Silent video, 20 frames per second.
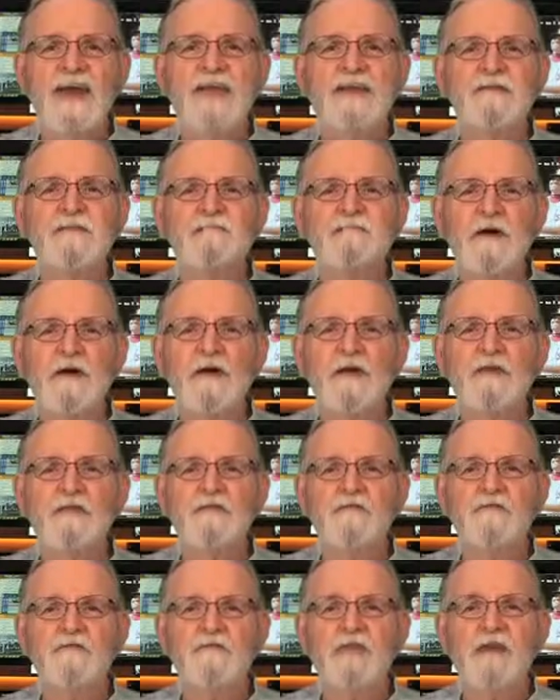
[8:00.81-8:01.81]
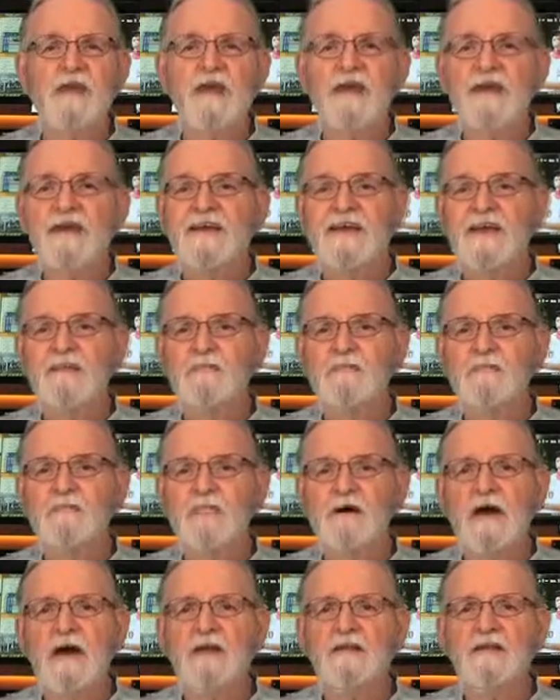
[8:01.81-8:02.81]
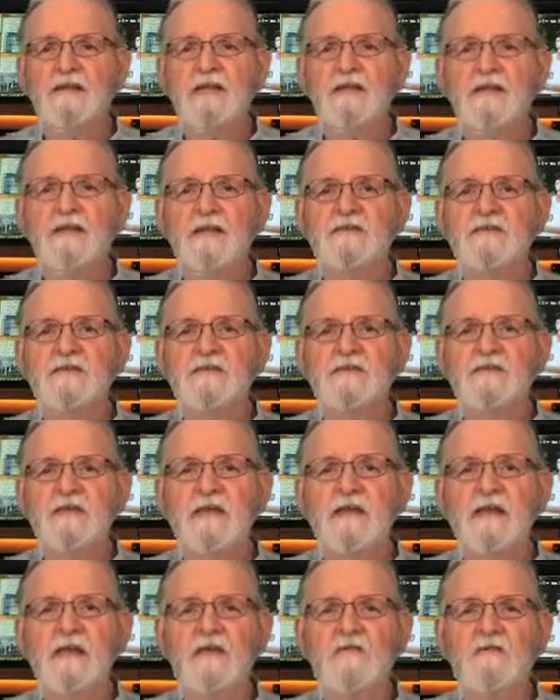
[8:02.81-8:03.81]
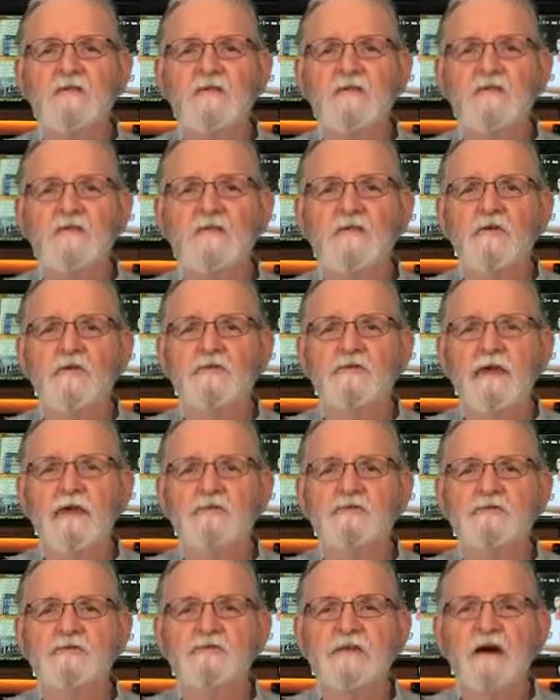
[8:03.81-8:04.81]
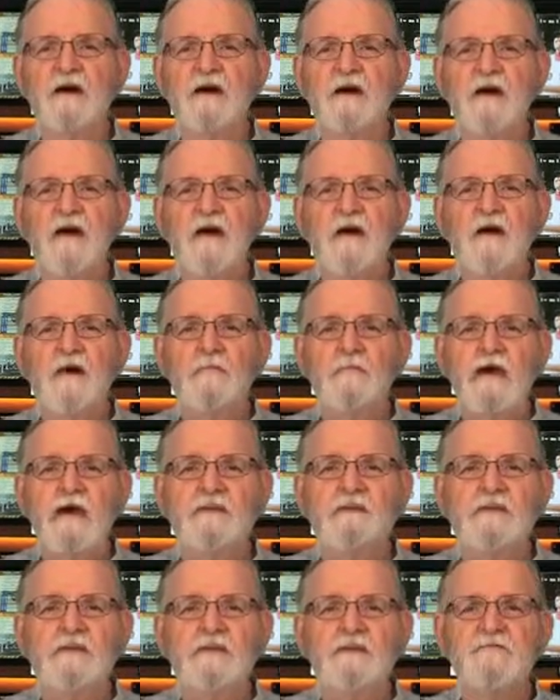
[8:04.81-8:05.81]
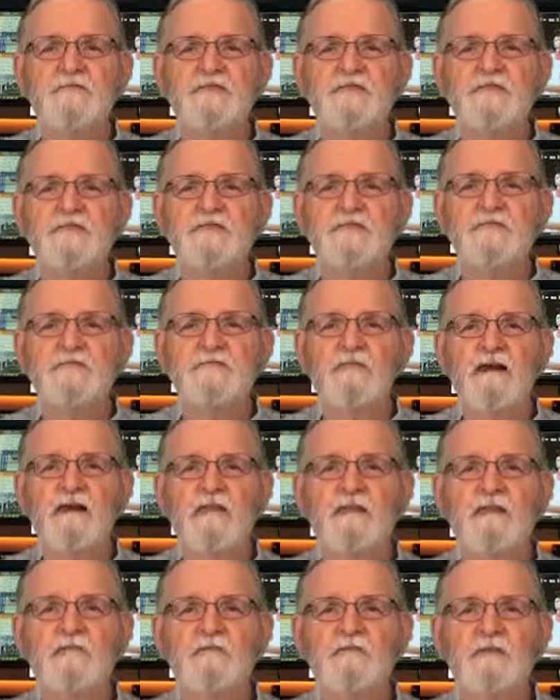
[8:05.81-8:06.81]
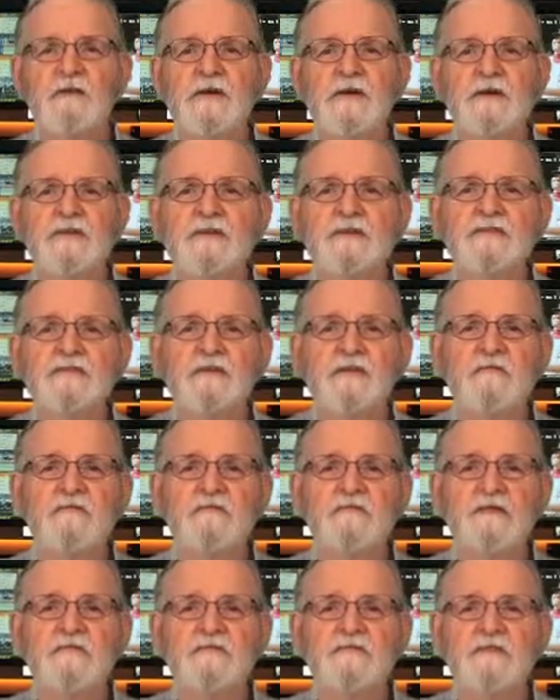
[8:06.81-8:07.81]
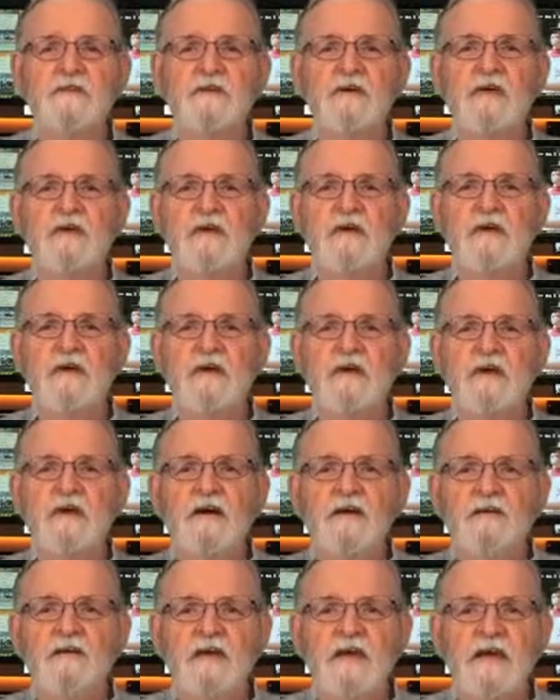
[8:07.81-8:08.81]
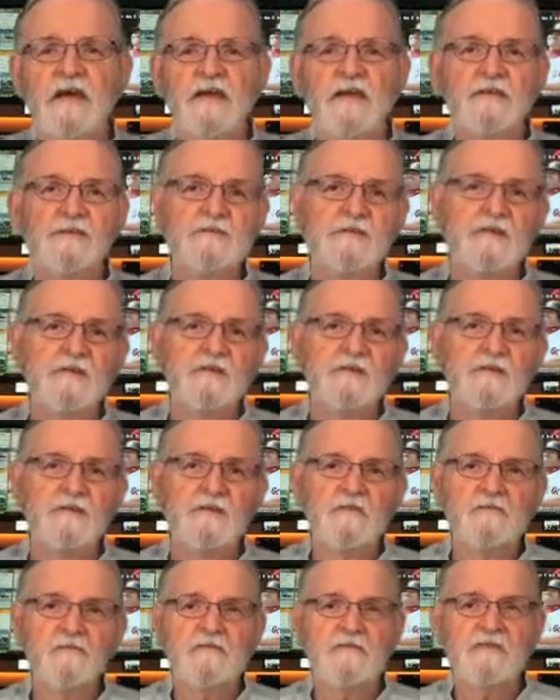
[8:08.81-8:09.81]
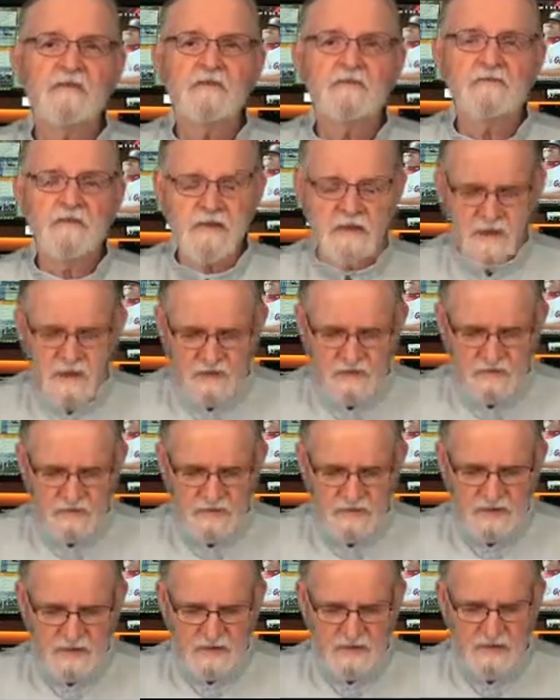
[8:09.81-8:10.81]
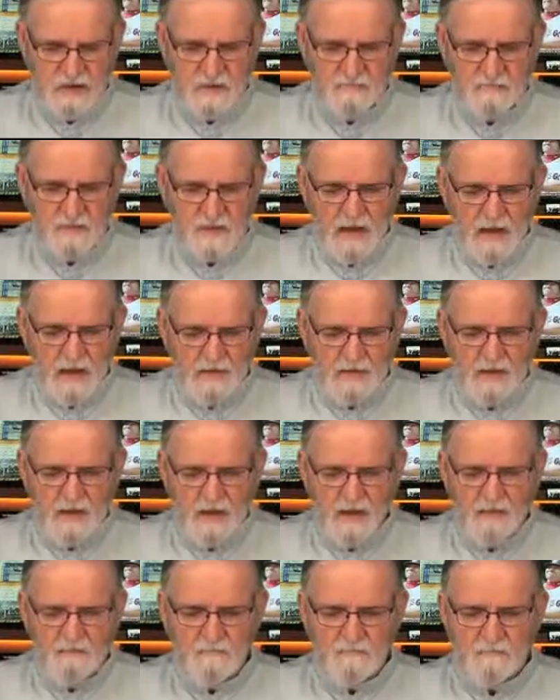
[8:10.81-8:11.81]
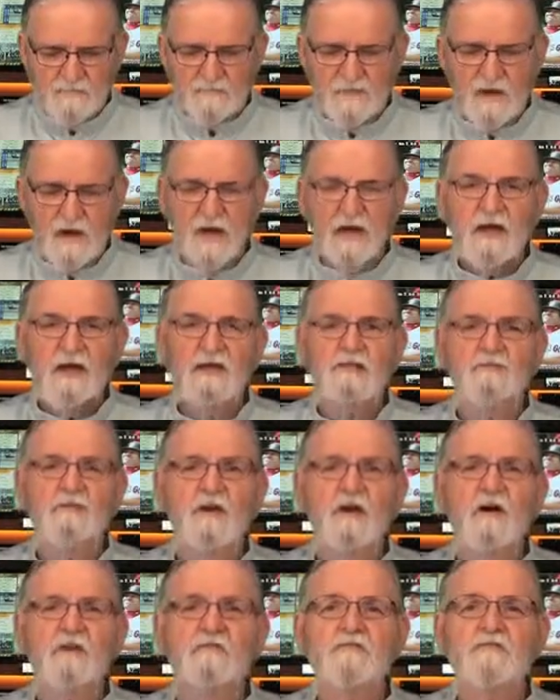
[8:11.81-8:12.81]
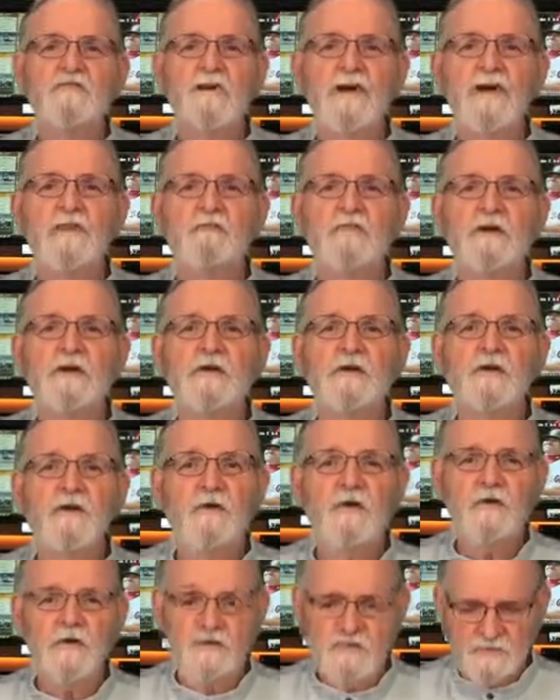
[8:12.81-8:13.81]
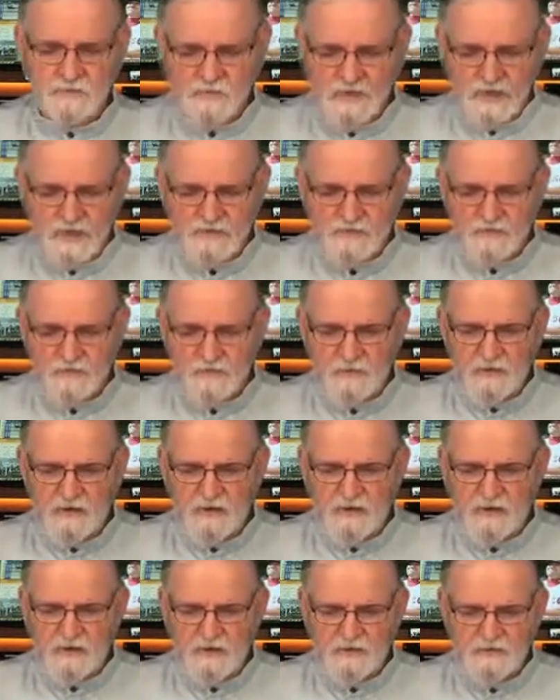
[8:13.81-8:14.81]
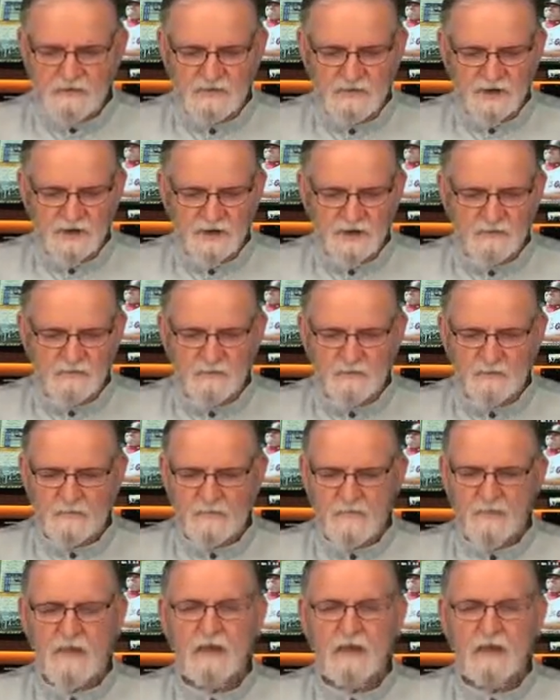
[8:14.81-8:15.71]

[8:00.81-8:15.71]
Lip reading: 8.3. Keep in mind that a decent NFL quarterback's passing efficiency rating will be in the 70s, the 80s, and the good ones even get into the hundreds. He's gone 21 quarters without throwing a touchdown.